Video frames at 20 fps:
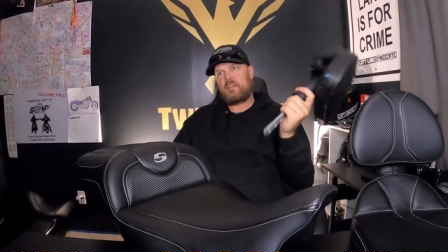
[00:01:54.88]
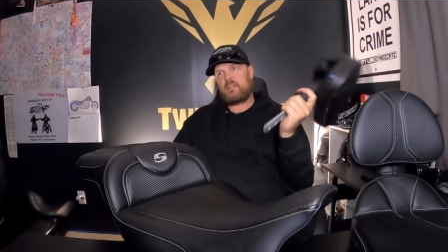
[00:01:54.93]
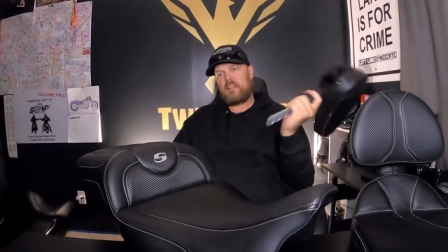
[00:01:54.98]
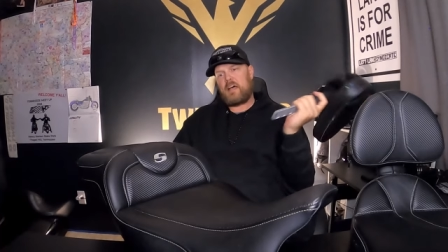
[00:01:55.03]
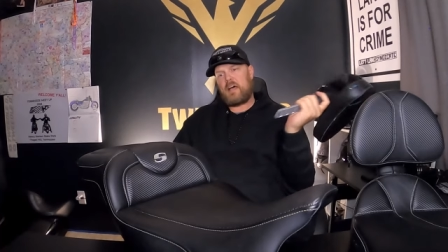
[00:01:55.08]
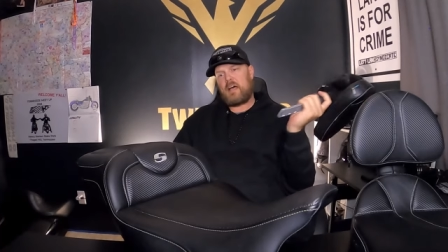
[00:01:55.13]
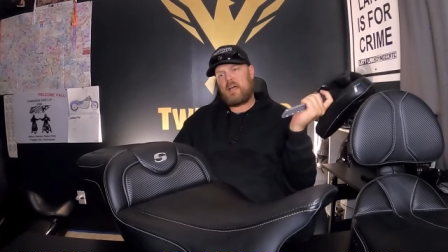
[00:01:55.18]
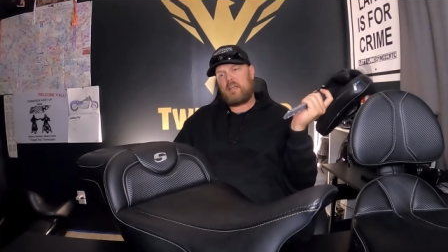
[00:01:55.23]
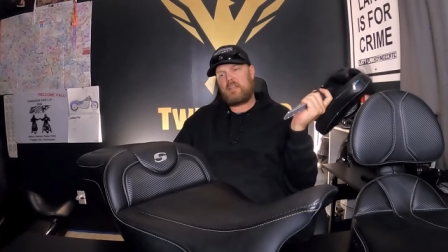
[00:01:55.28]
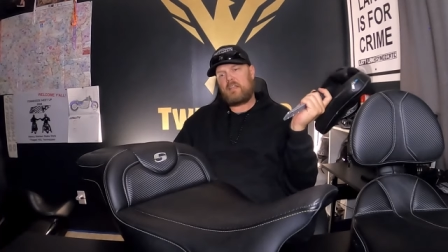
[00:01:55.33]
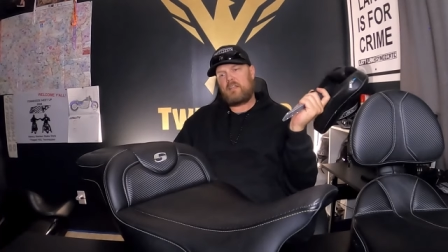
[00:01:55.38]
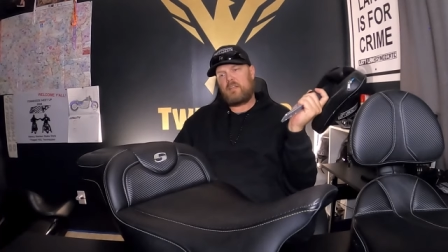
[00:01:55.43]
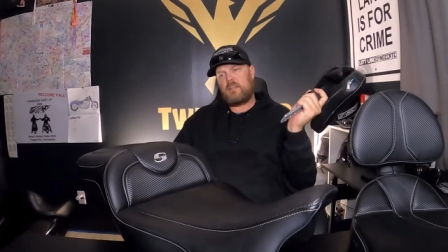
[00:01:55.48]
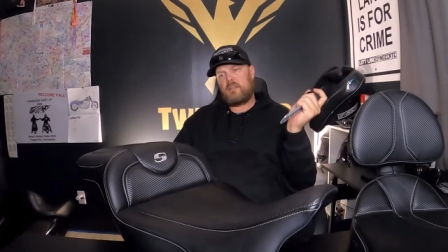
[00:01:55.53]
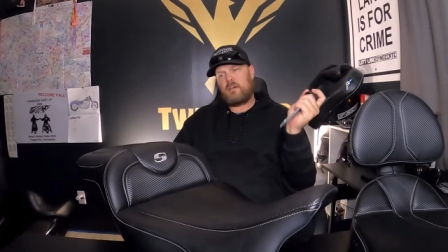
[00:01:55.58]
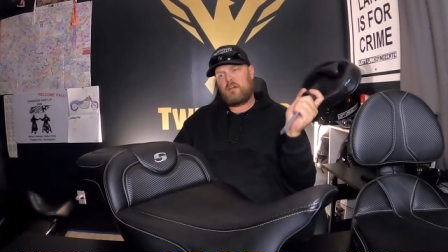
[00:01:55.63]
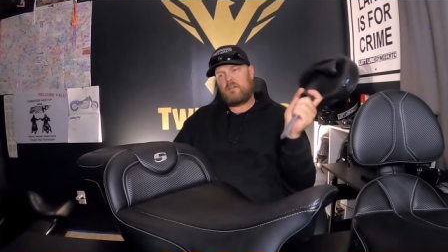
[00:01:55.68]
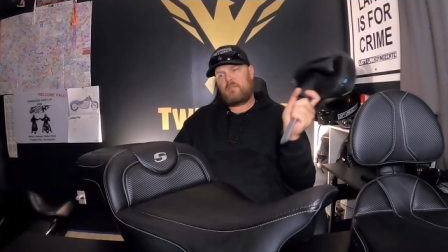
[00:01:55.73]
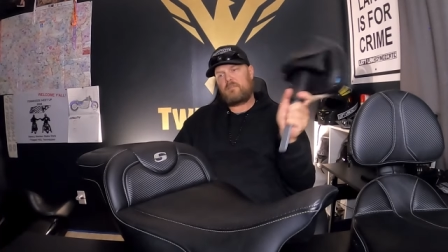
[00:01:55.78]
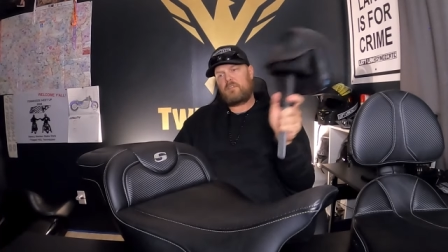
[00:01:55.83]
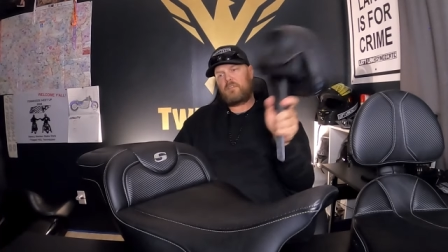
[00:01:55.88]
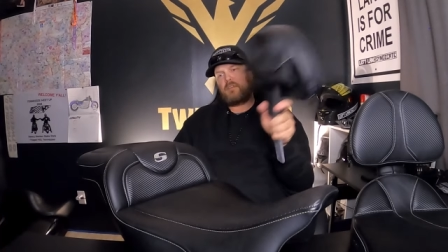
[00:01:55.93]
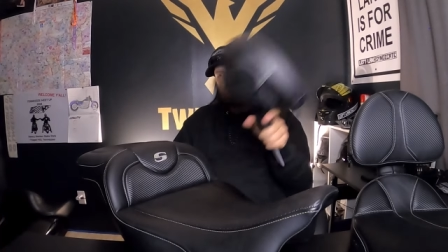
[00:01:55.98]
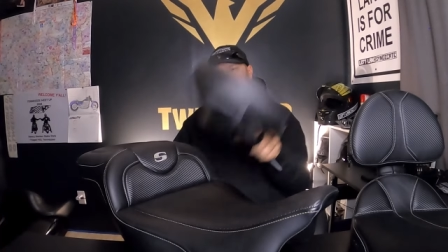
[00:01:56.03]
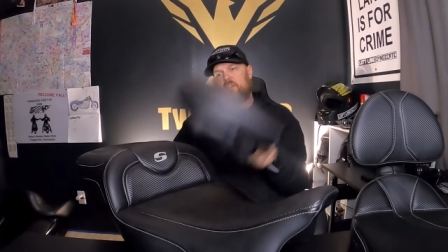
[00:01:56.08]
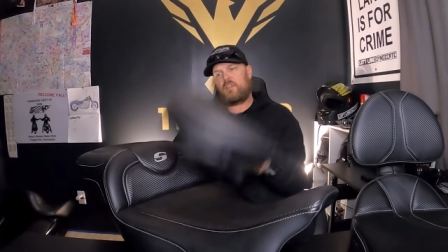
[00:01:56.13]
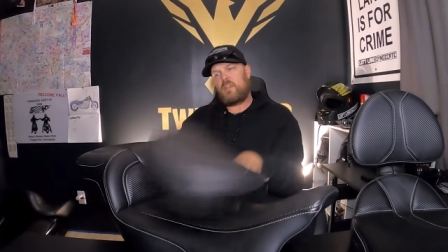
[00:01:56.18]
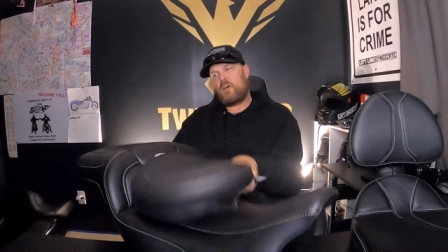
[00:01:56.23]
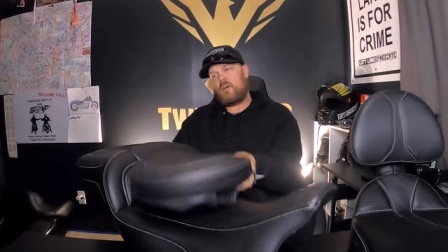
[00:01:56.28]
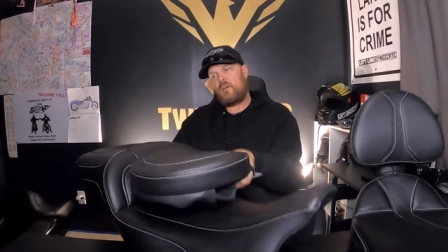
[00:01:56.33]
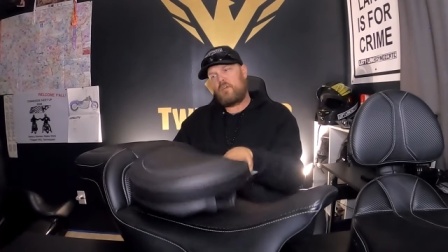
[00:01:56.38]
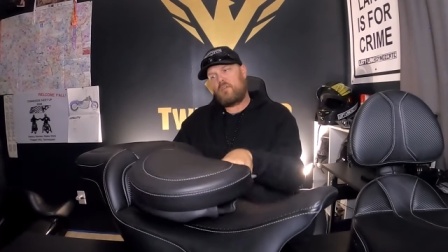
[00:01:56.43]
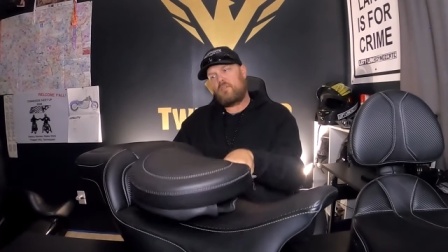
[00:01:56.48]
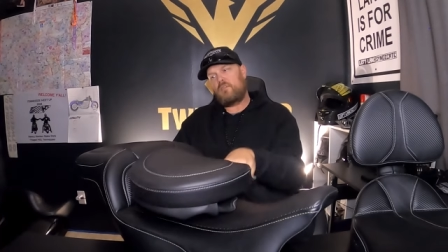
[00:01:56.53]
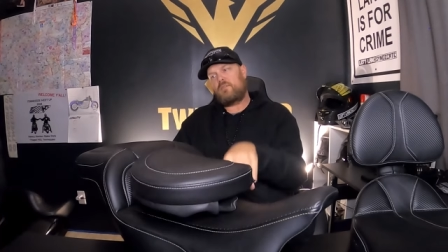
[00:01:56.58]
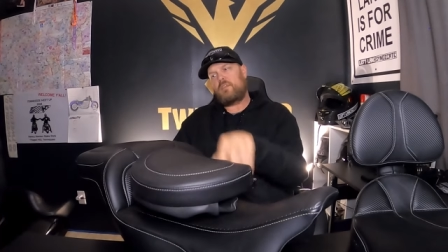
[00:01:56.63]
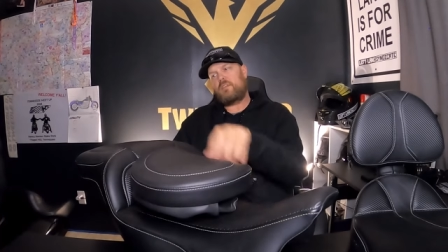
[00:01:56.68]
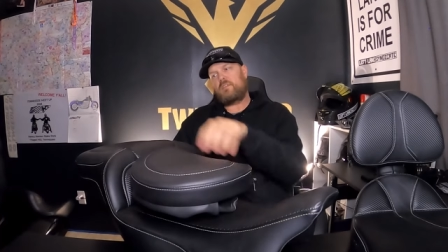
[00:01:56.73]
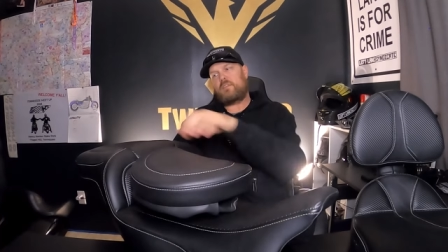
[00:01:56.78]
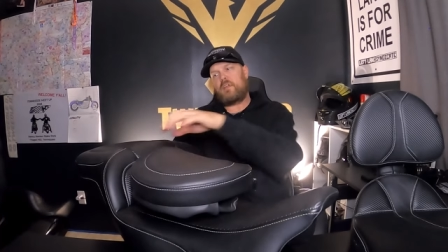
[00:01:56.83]
inclined enough to
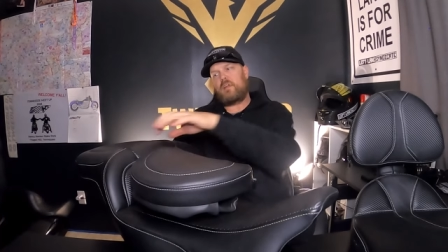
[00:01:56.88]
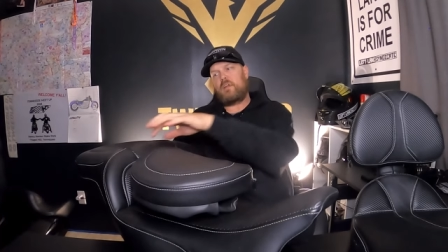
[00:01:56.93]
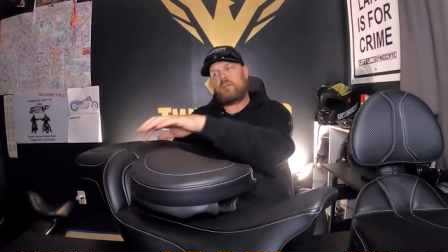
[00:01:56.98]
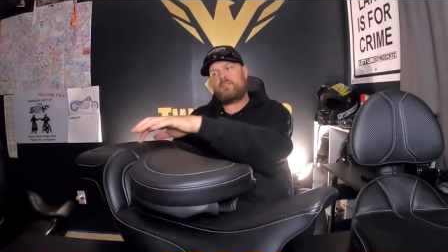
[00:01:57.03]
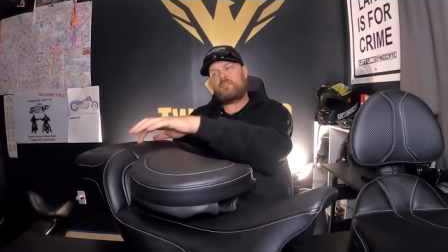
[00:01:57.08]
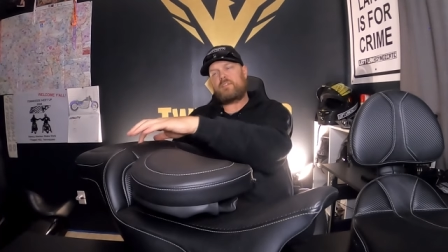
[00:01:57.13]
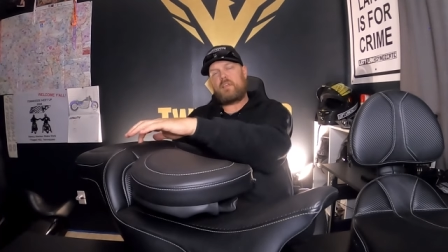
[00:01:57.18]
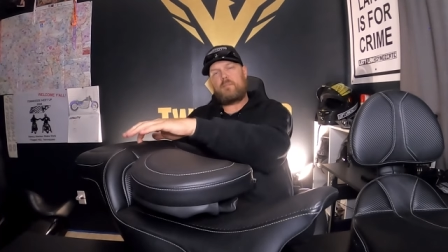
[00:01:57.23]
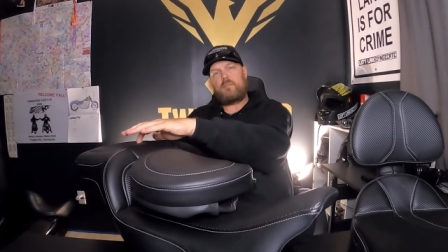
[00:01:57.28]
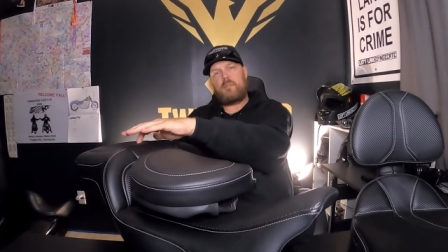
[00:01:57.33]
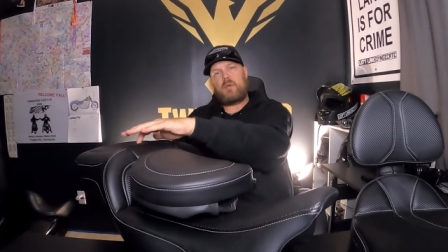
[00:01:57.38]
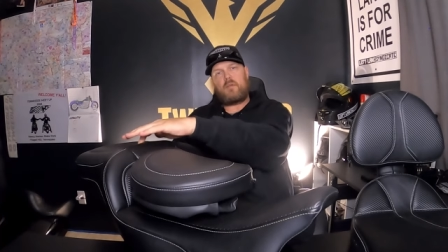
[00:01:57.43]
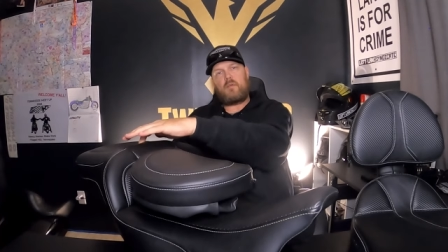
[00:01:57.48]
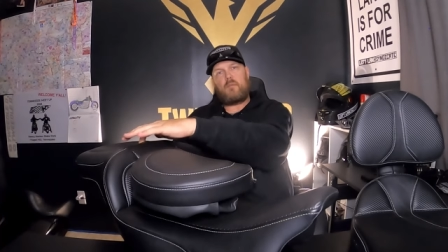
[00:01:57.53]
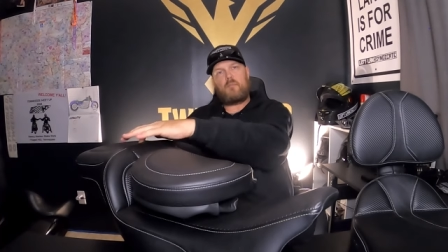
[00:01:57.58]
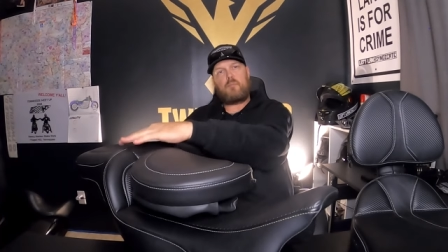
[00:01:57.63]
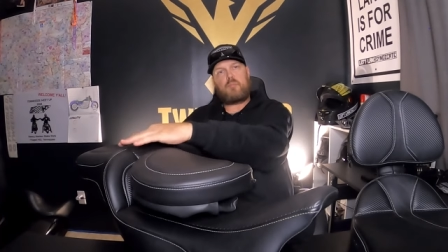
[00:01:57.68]
know that there is a metal